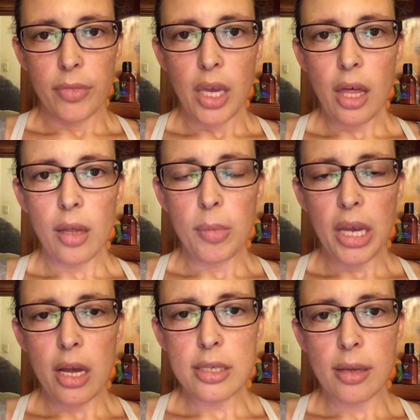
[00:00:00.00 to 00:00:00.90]
Yeah, that'd
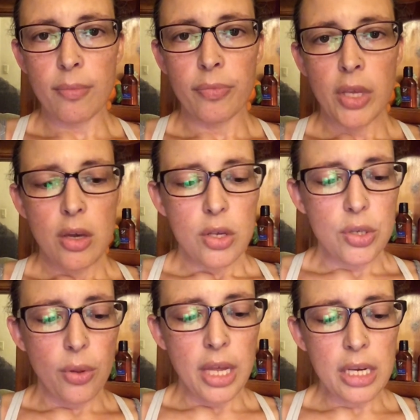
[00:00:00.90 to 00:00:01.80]
be awesome.
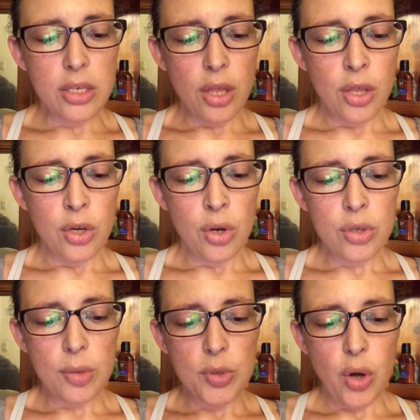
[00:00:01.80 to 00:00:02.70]
So thanks to the new
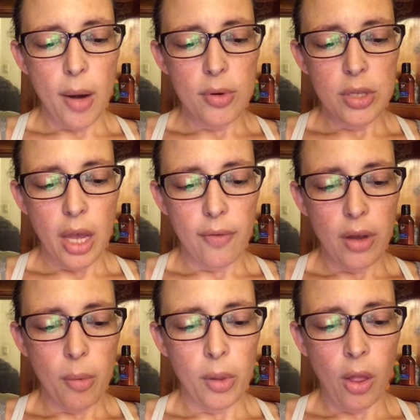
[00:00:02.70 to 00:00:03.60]
subscribers that have
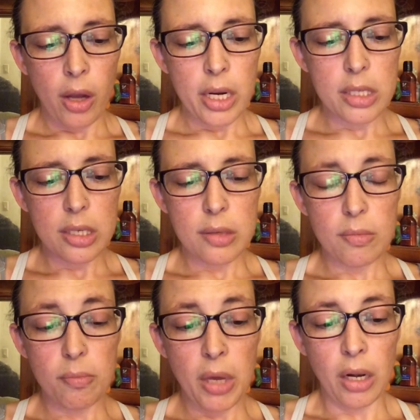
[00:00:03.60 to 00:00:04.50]
come along. It's
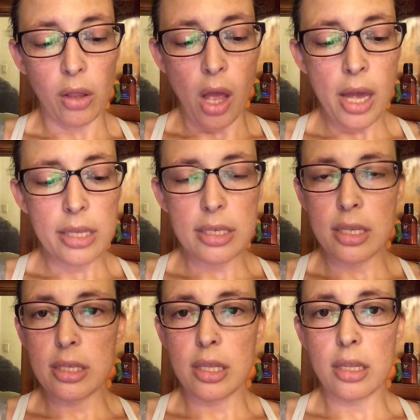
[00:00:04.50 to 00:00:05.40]
been a lot
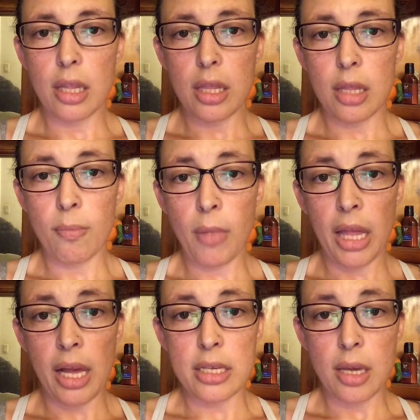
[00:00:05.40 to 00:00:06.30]
since my
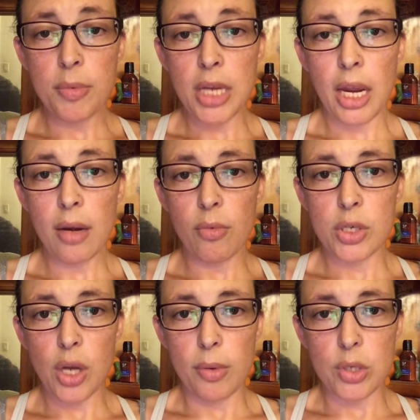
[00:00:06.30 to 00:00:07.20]
last update,
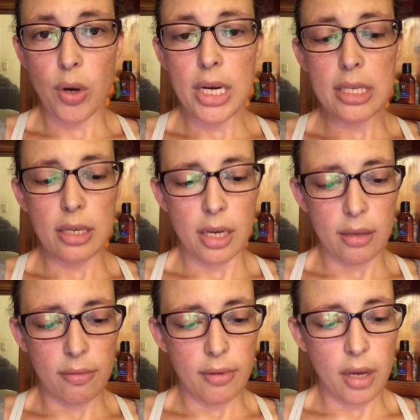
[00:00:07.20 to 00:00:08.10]
which I was crazy.
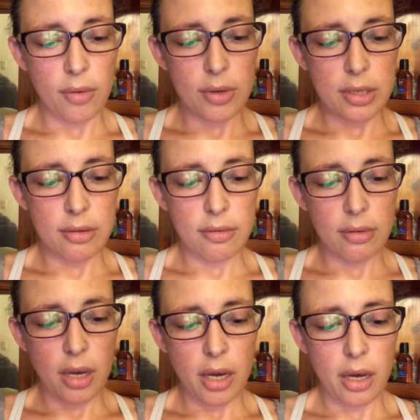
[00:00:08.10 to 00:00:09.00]
I was
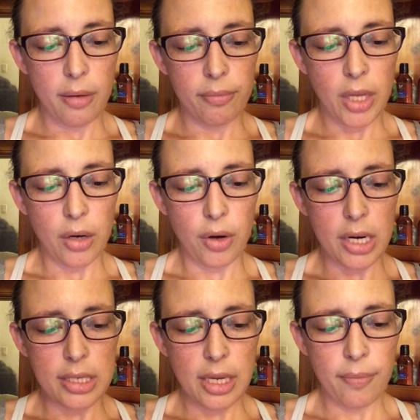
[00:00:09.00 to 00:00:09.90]
not
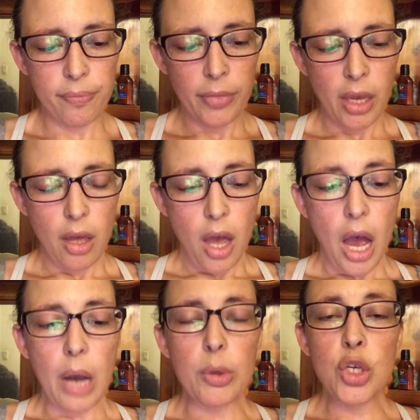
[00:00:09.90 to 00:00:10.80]
crazy.
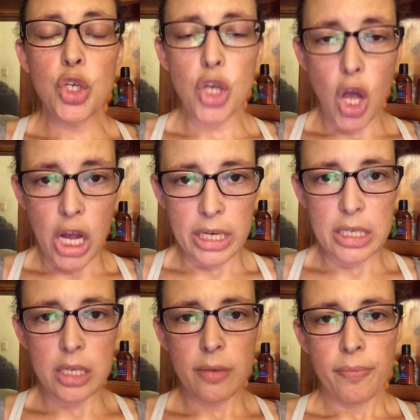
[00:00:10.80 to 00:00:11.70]
I was
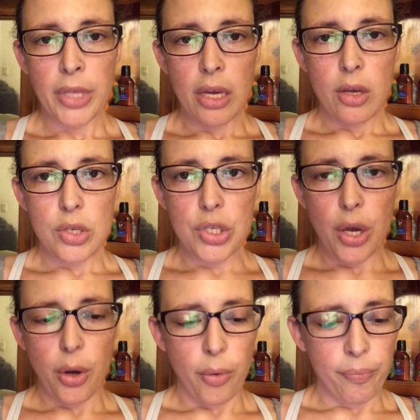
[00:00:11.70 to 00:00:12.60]
shocked.
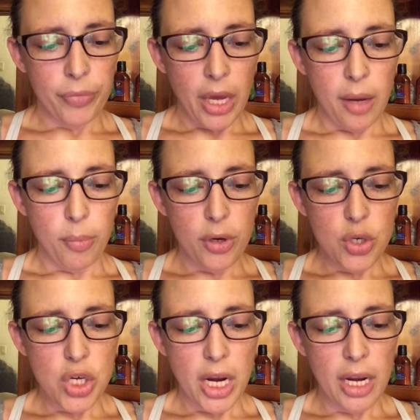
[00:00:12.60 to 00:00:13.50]
So I
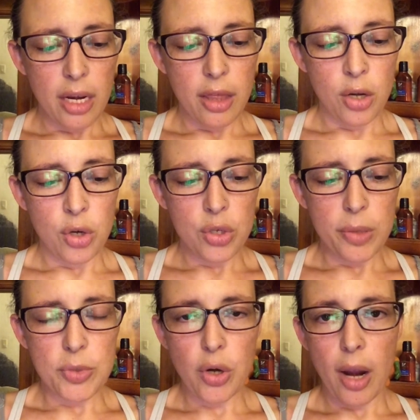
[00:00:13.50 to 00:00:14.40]
appreciate the new
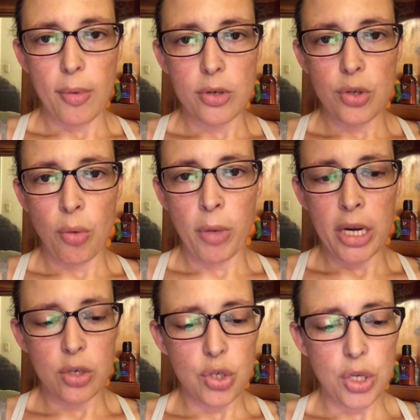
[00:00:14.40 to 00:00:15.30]
subscribers so
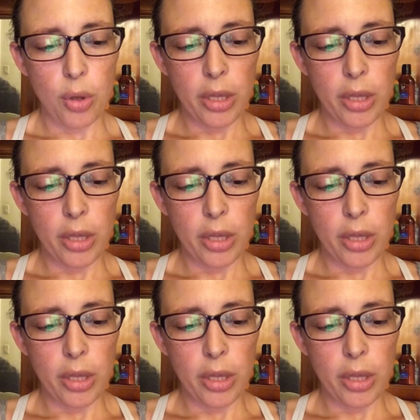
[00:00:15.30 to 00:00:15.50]
much. So